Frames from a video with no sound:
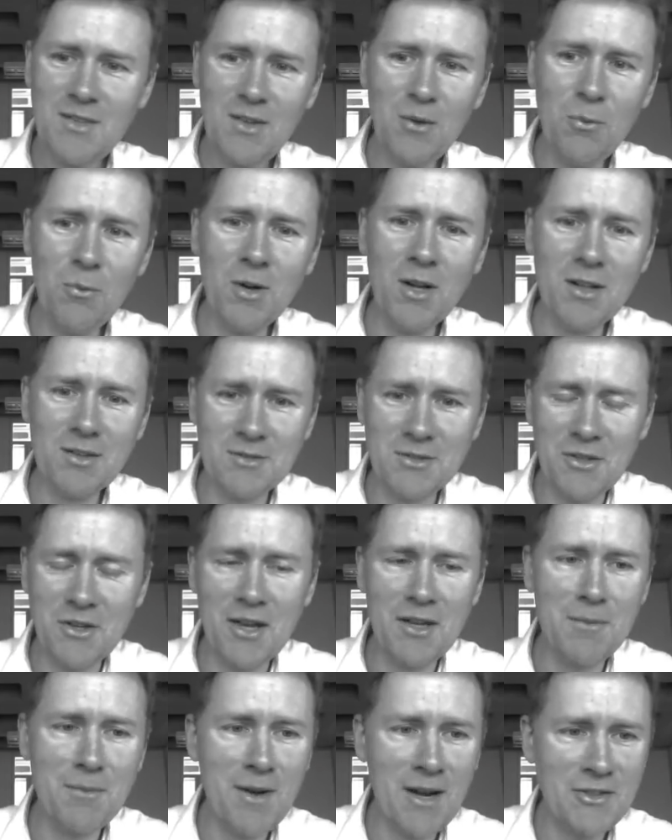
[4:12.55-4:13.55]
well, you can
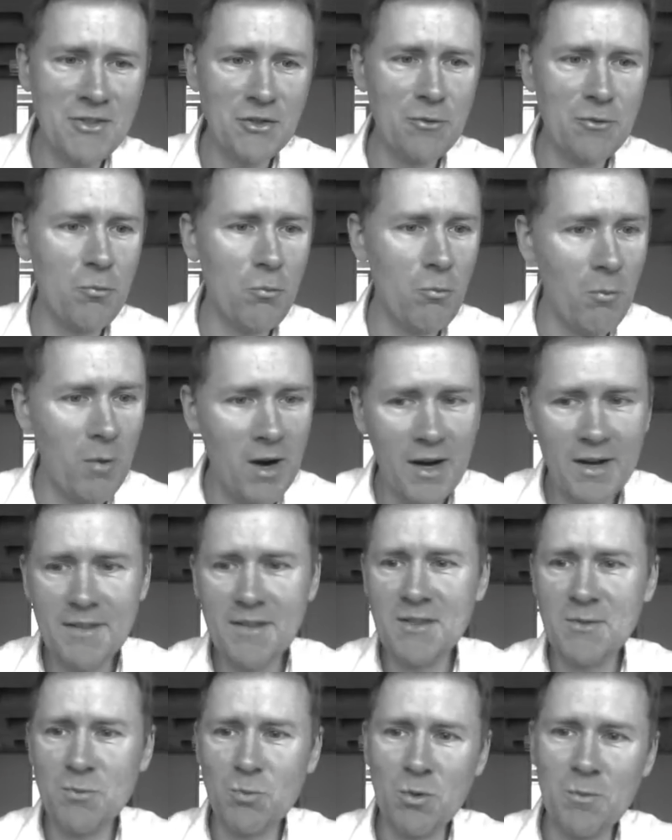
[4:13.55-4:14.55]
imagine why
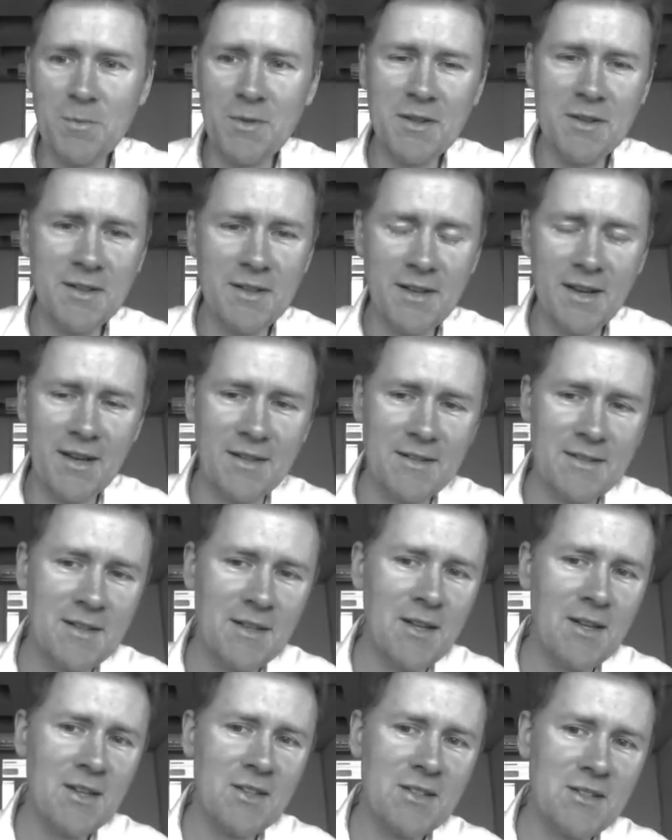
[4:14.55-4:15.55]
this would be the case.
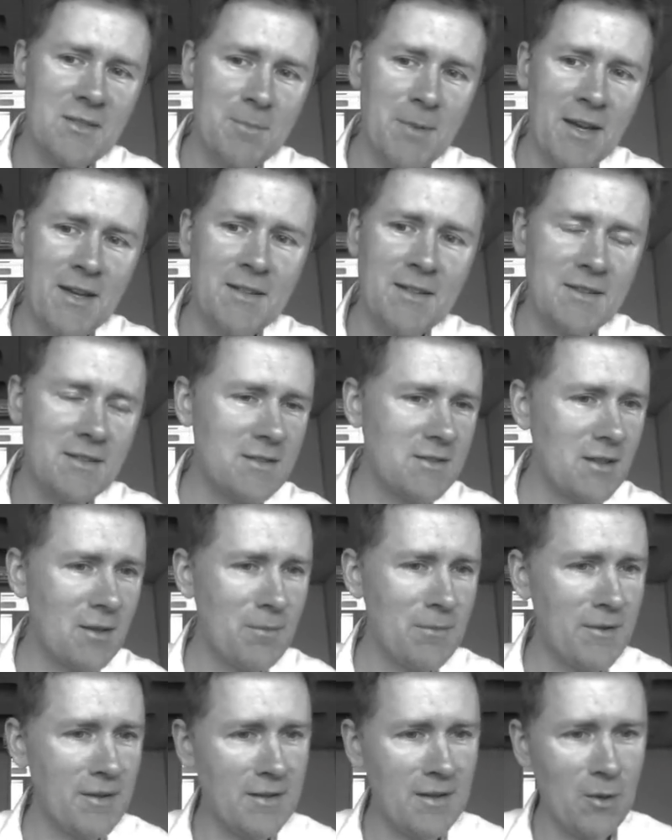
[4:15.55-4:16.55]
Space is
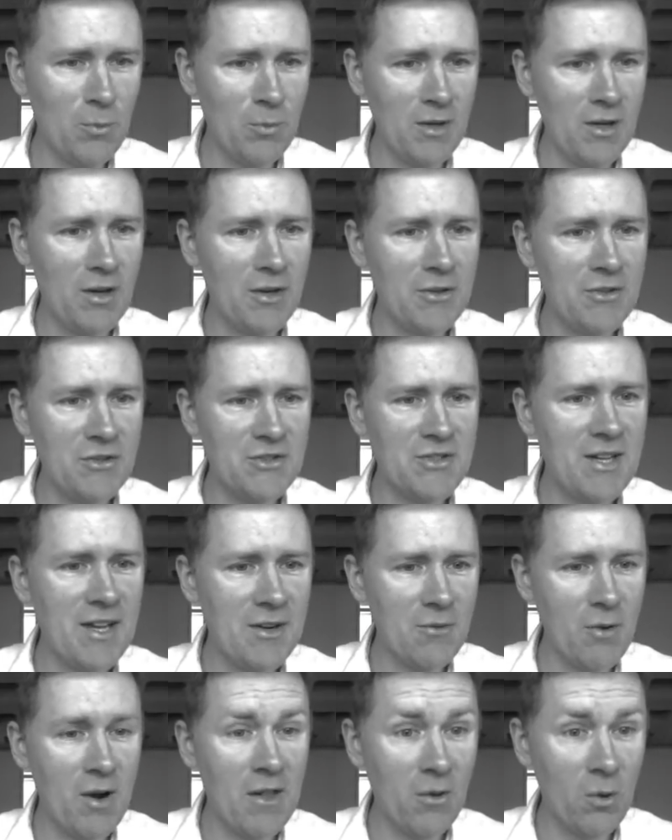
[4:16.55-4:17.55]
something that we understand
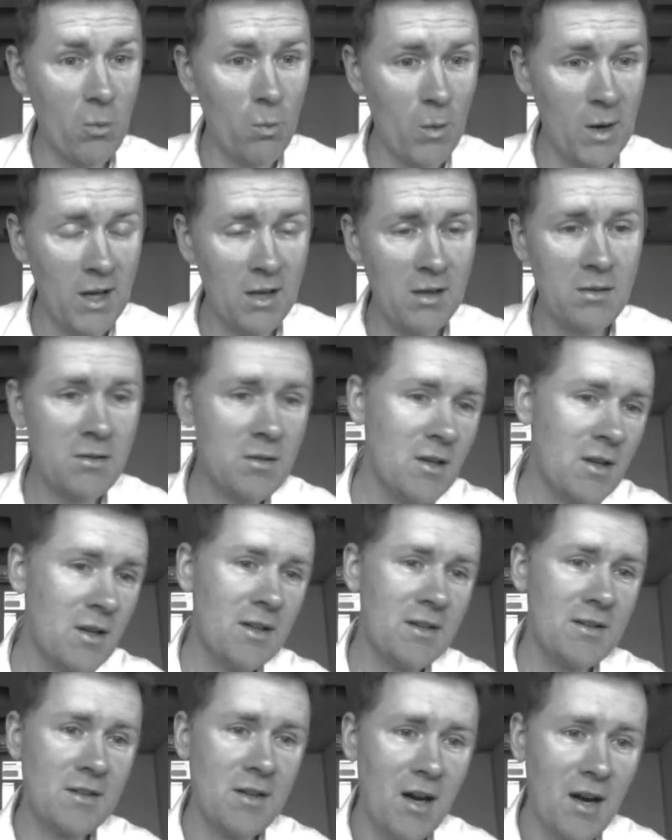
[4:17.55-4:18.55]
rather well.
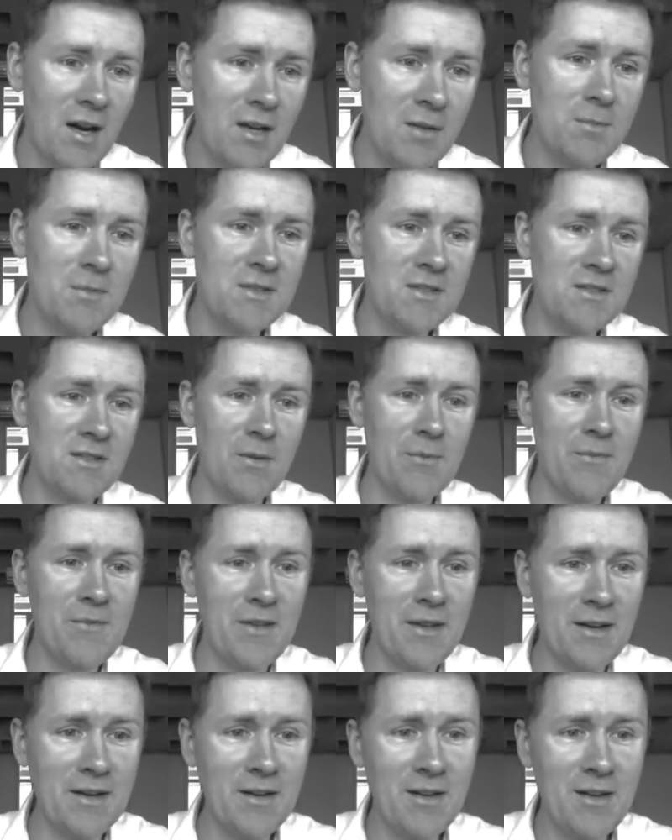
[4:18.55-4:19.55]
Time is
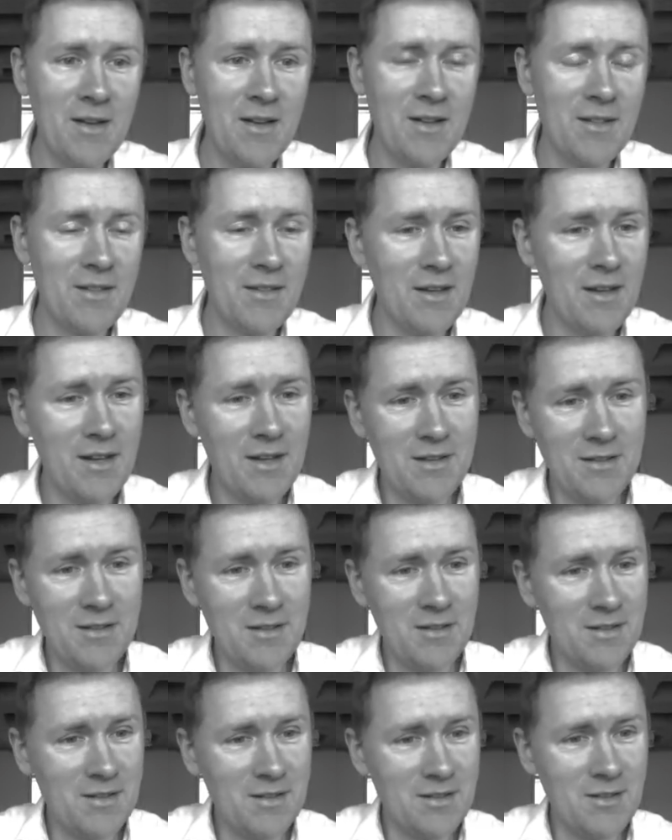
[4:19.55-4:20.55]
something that
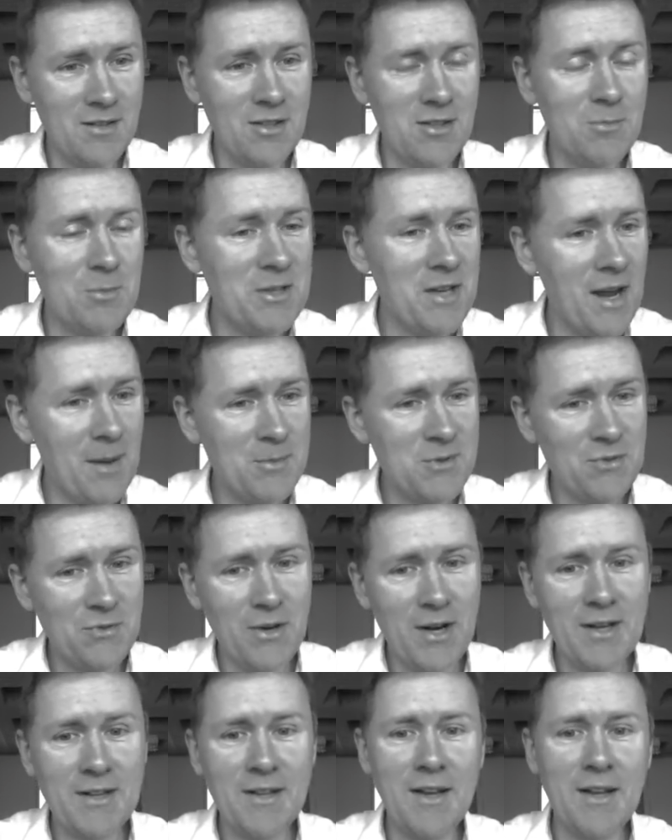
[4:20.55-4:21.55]
is a little bit
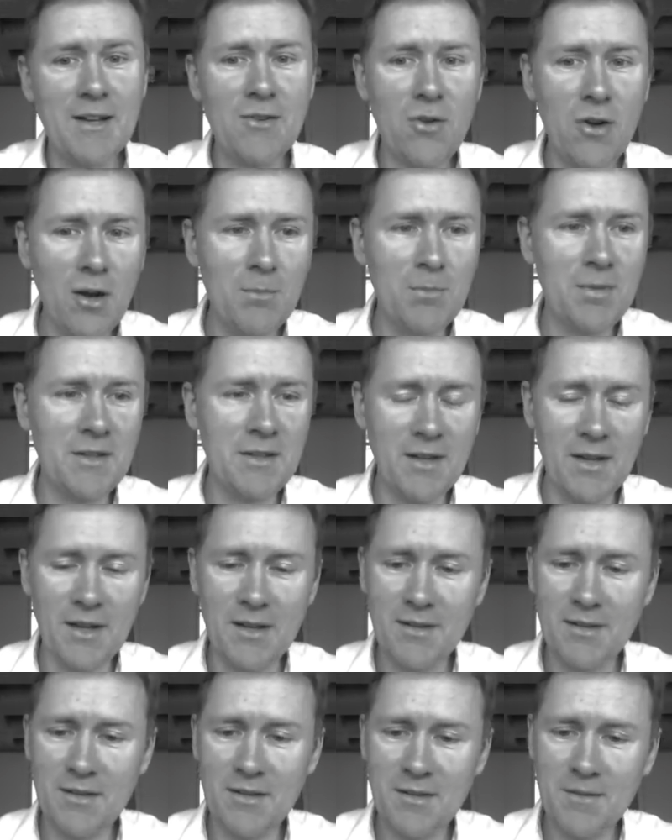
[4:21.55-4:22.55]
abstract and
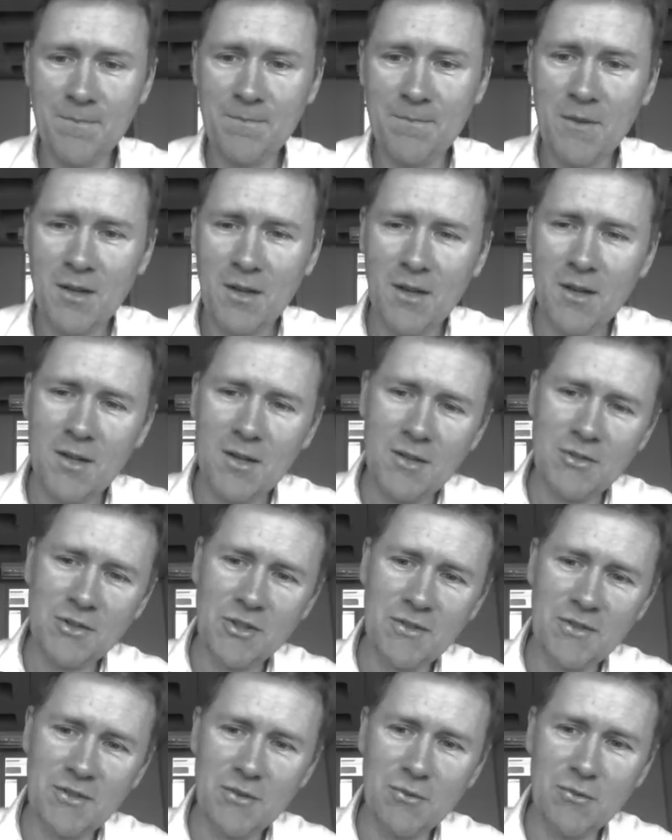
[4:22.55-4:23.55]
complicated.
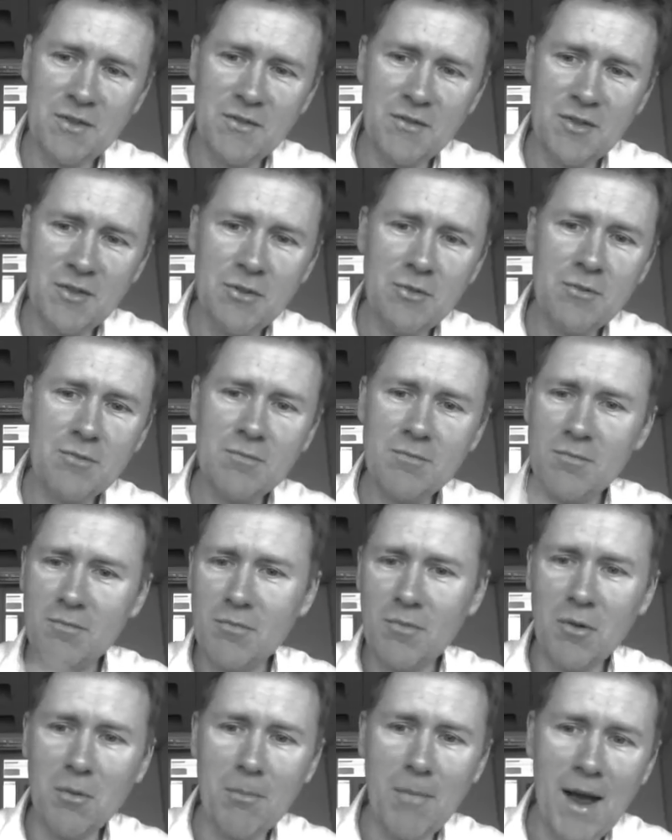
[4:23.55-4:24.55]
Just to review
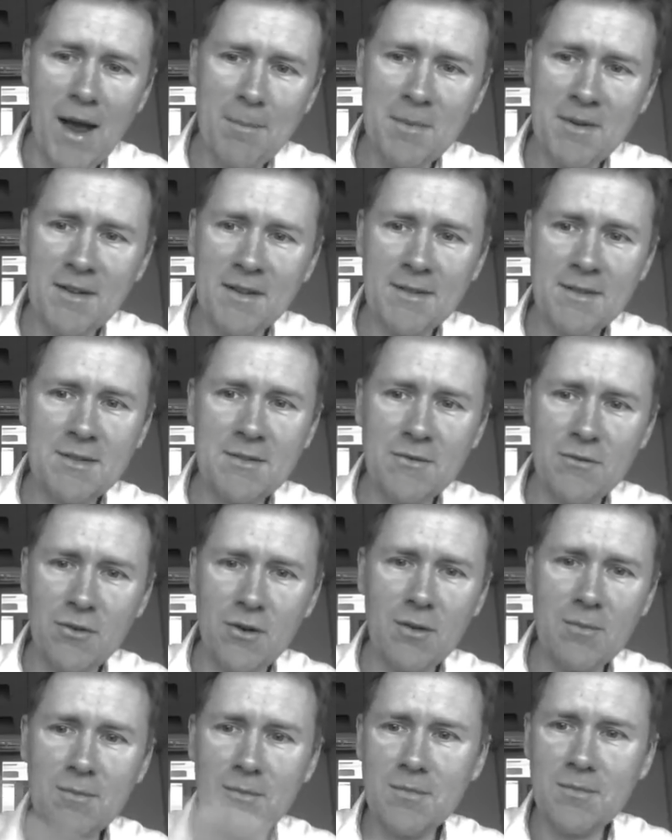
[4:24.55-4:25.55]
the mappings
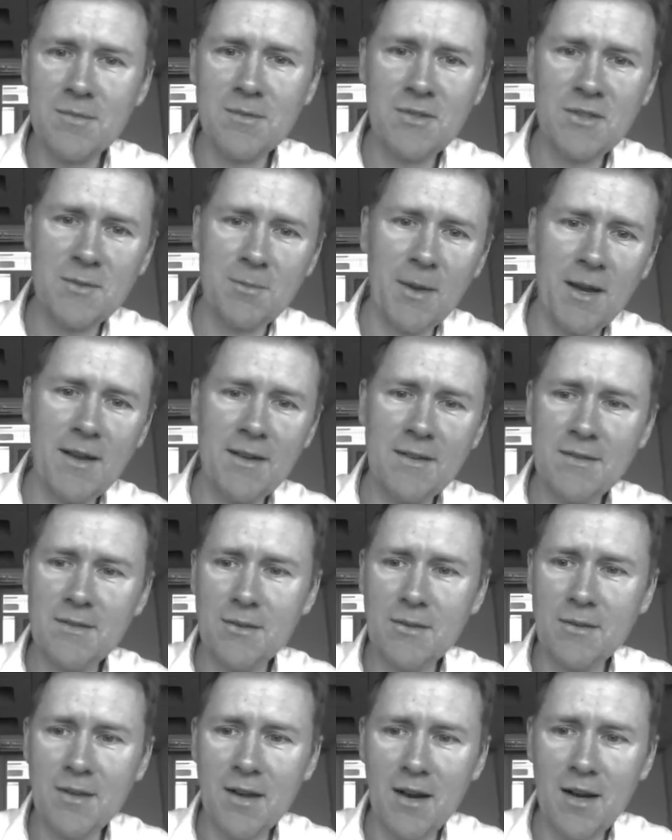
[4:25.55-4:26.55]
from space to
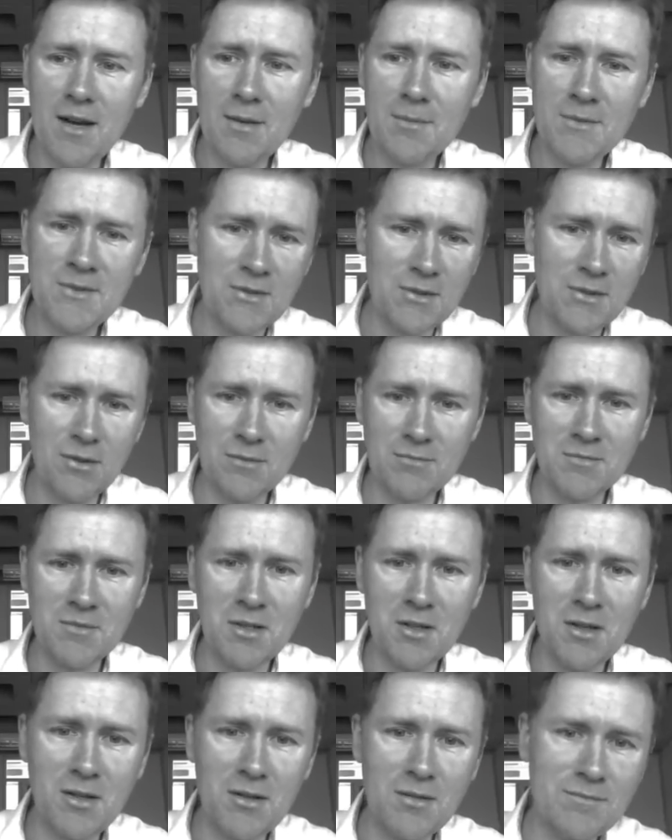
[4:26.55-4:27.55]
time. So
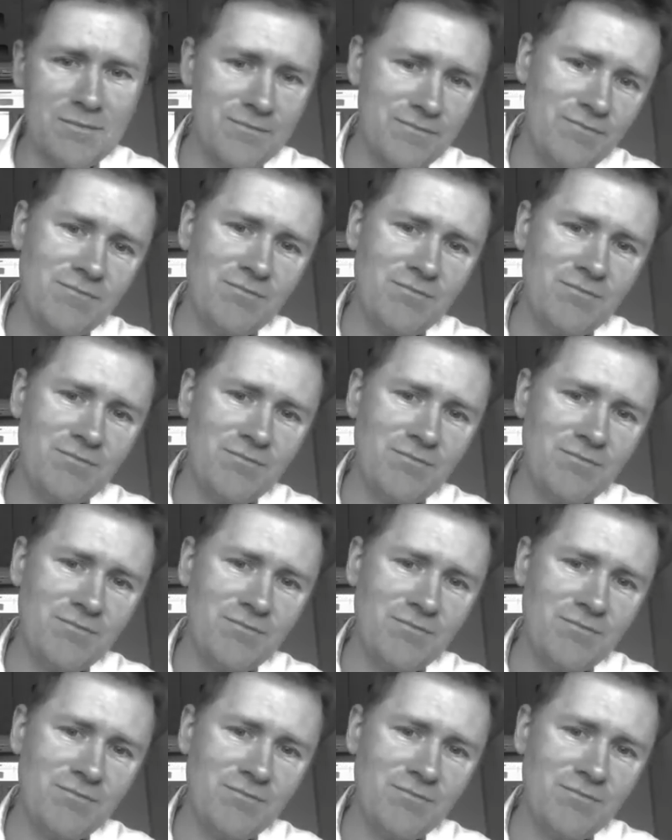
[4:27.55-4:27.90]
um,